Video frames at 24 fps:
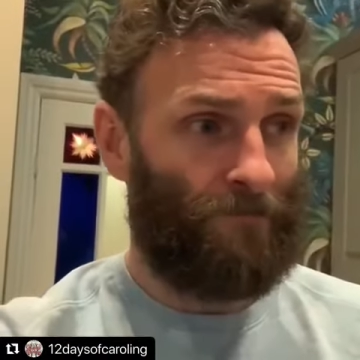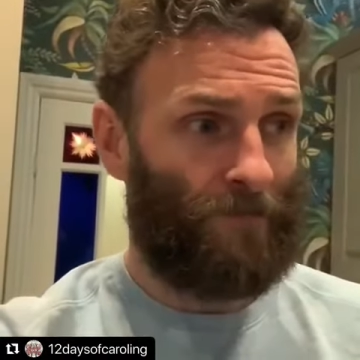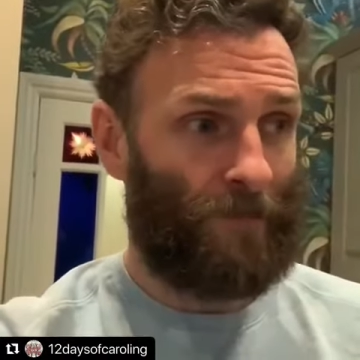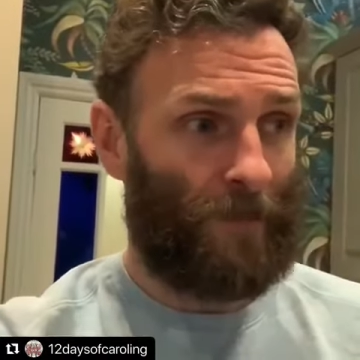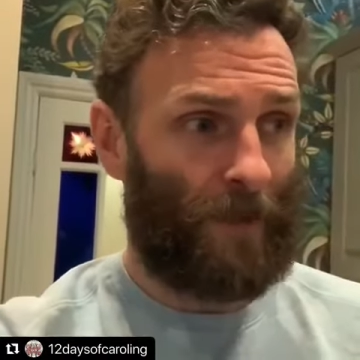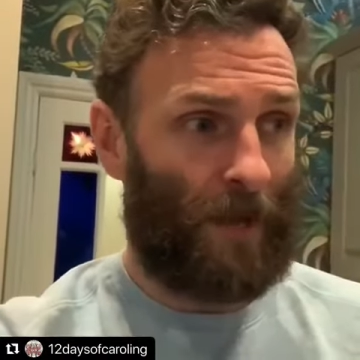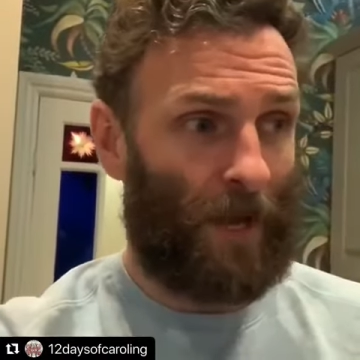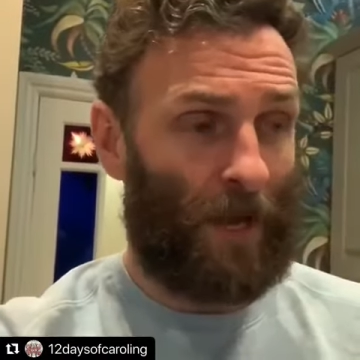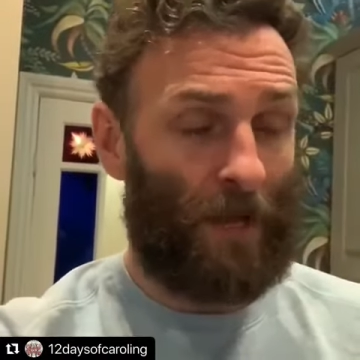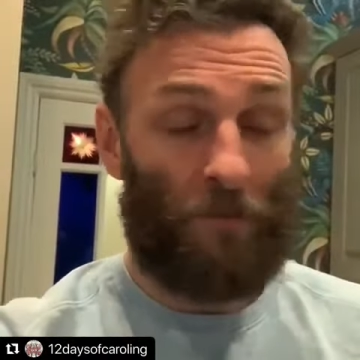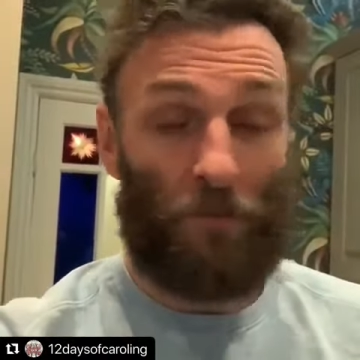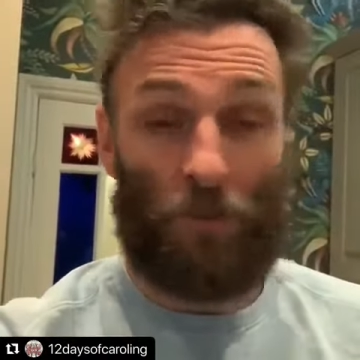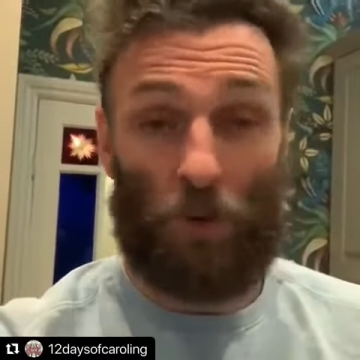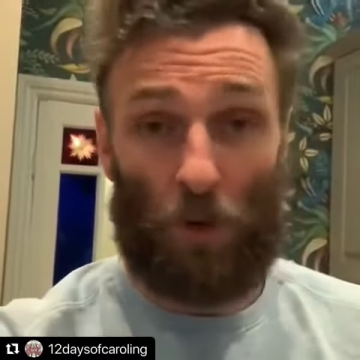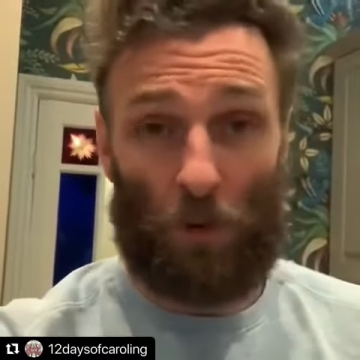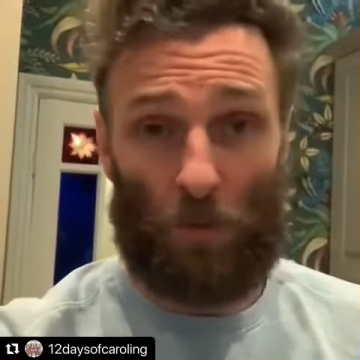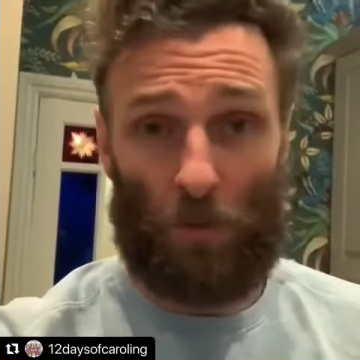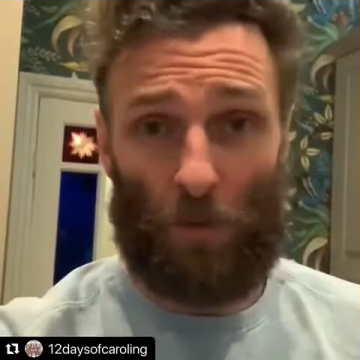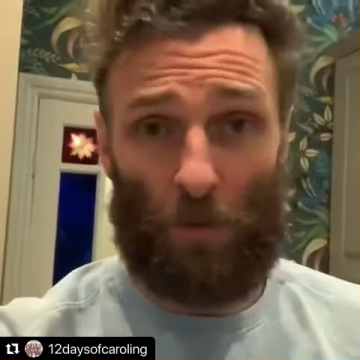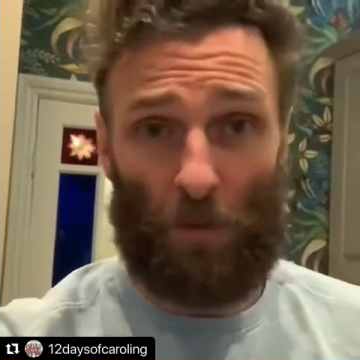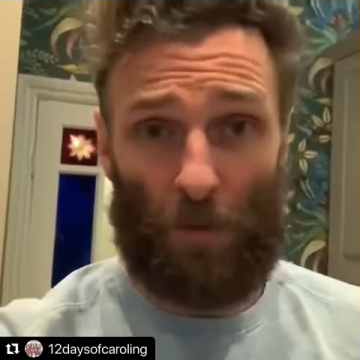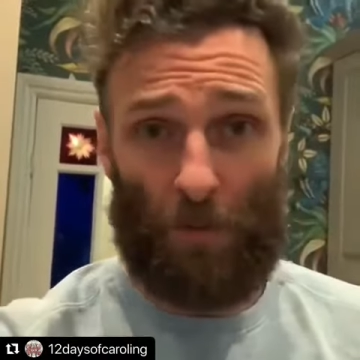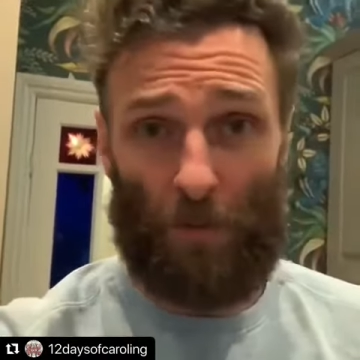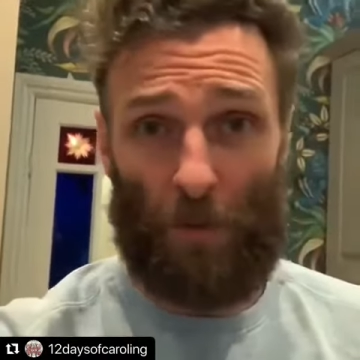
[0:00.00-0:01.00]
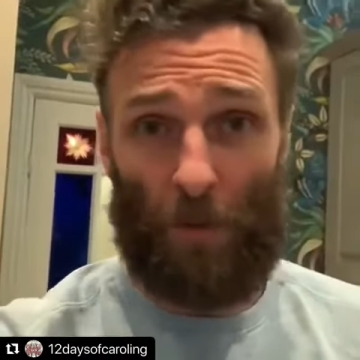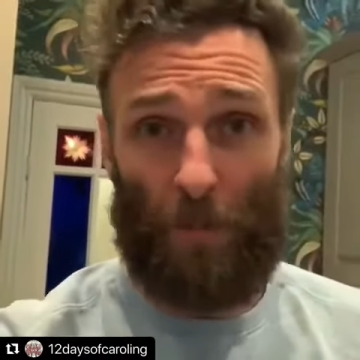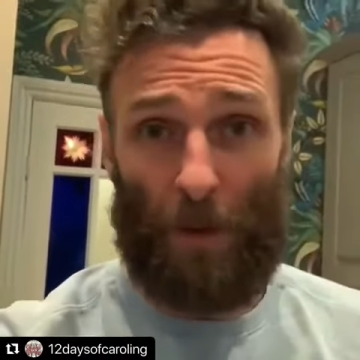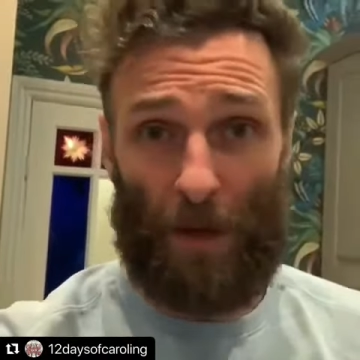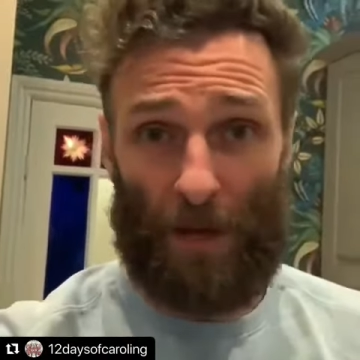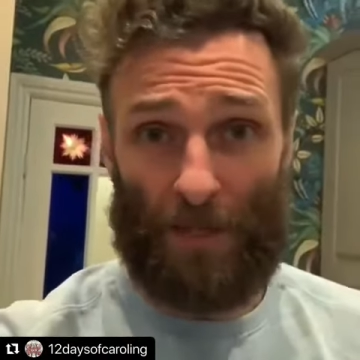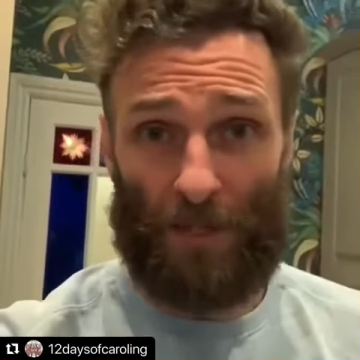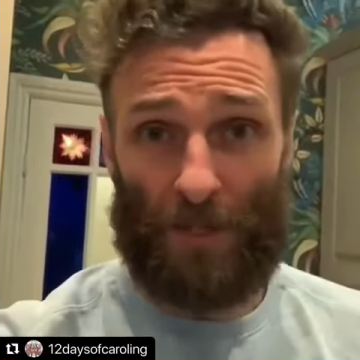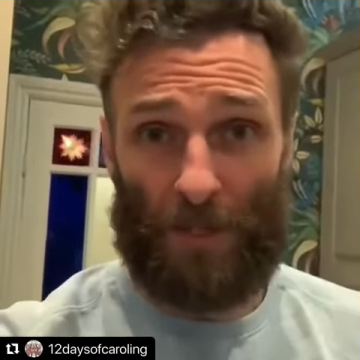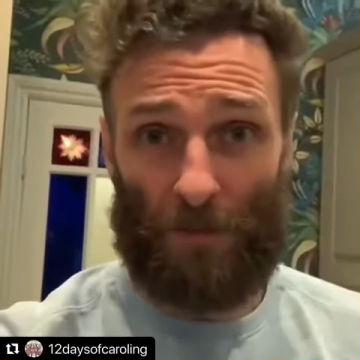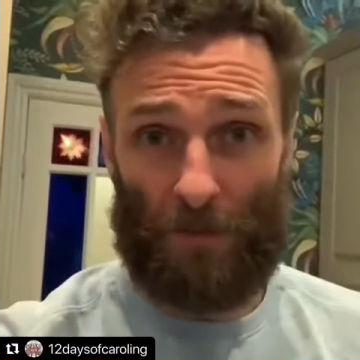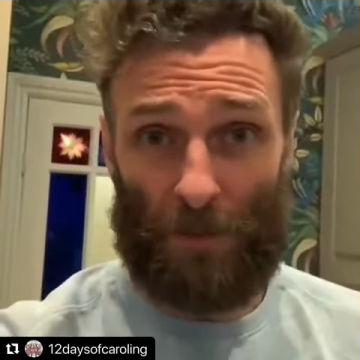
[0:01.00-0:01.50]
I'd probably be
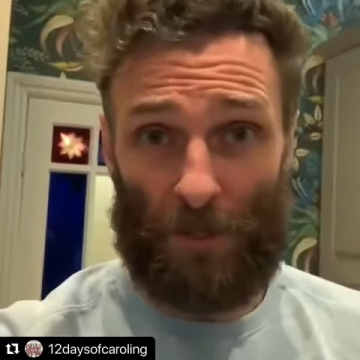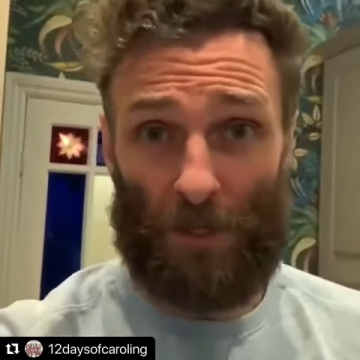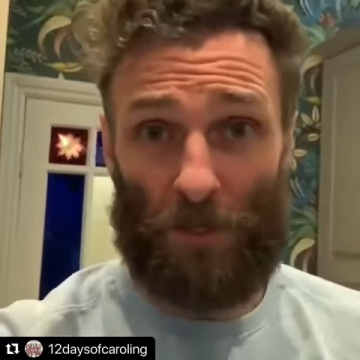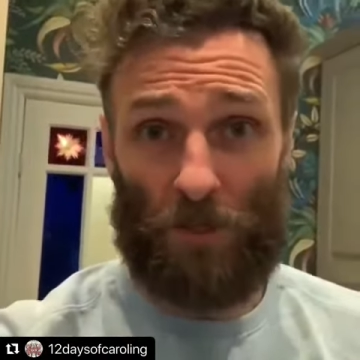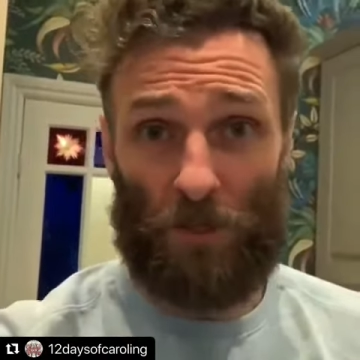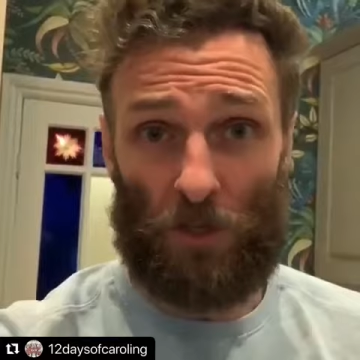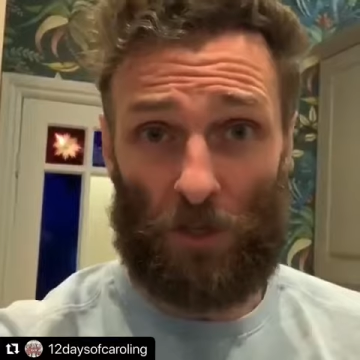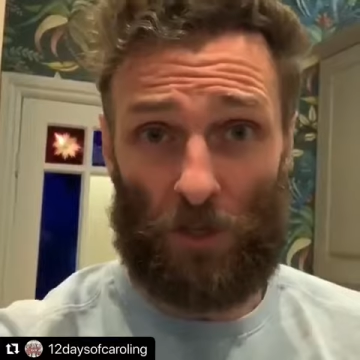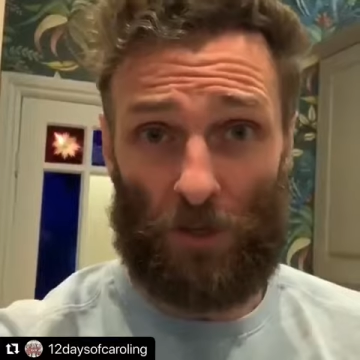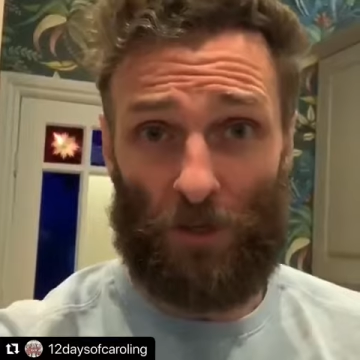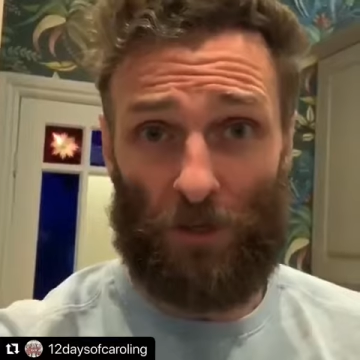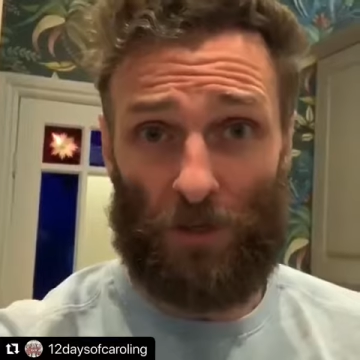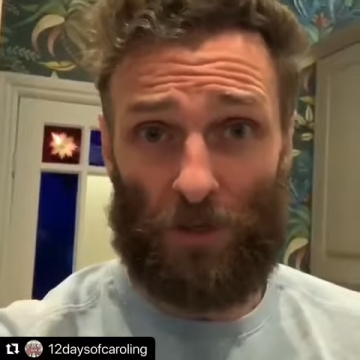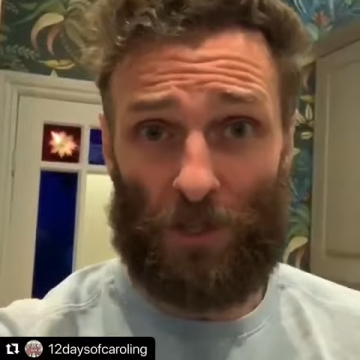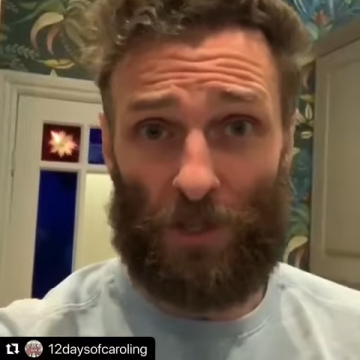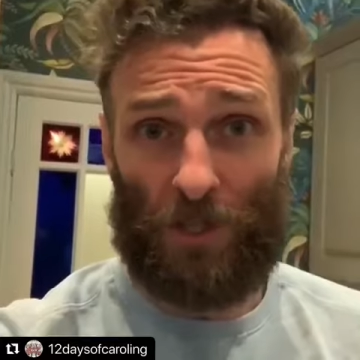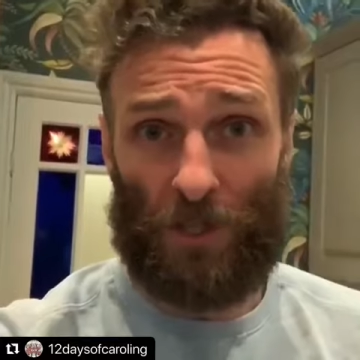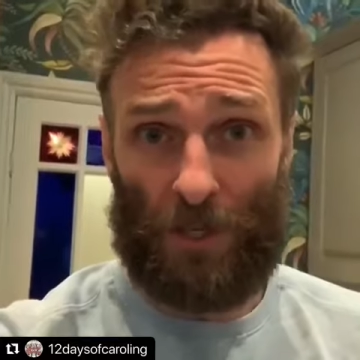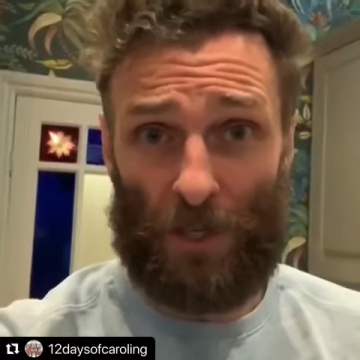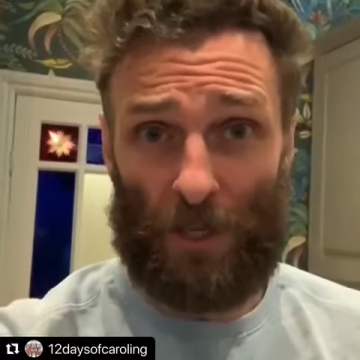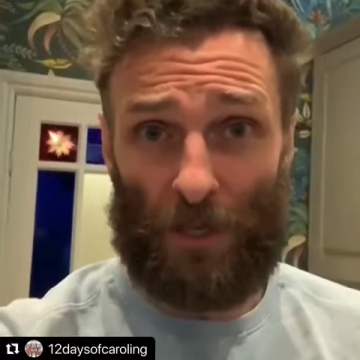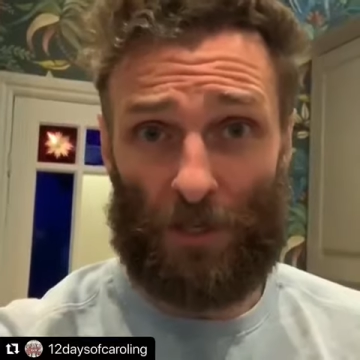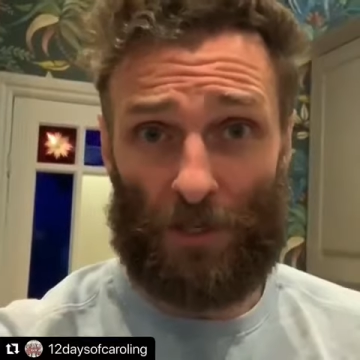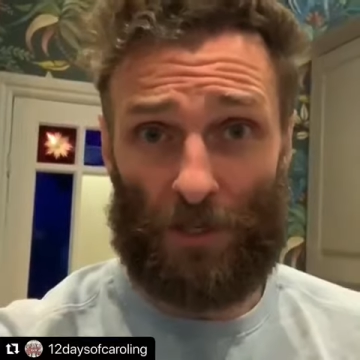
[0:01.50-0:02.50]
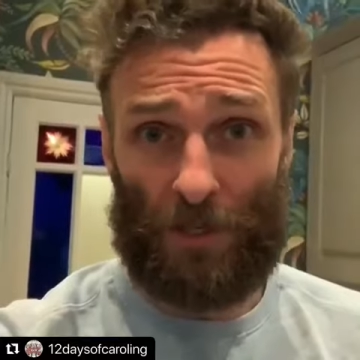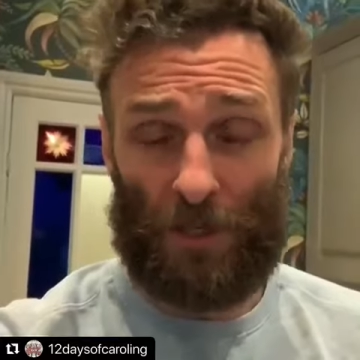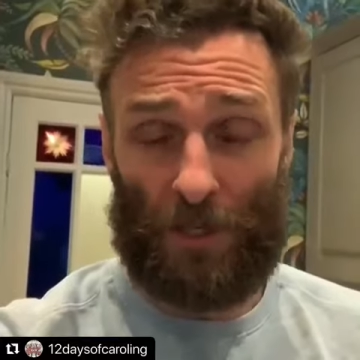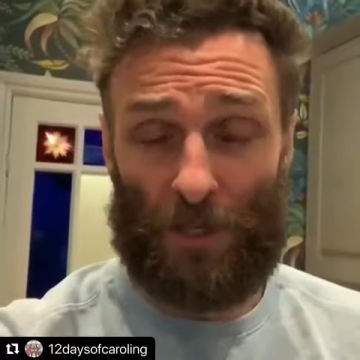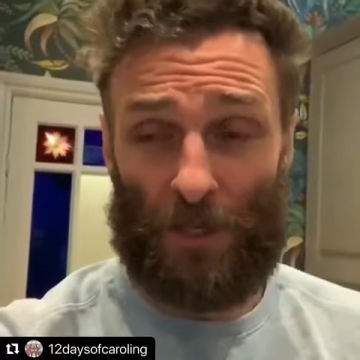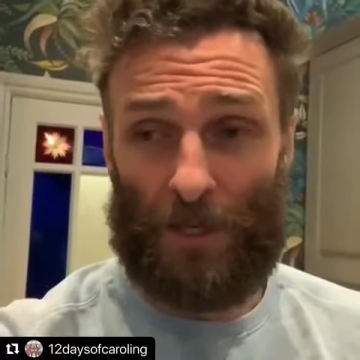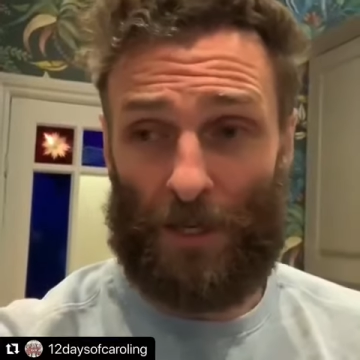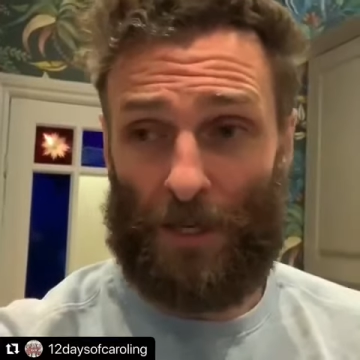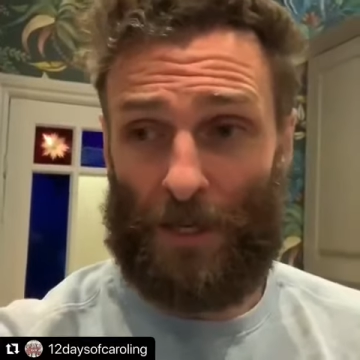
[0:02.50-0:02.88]
better playing Scrooge, actually.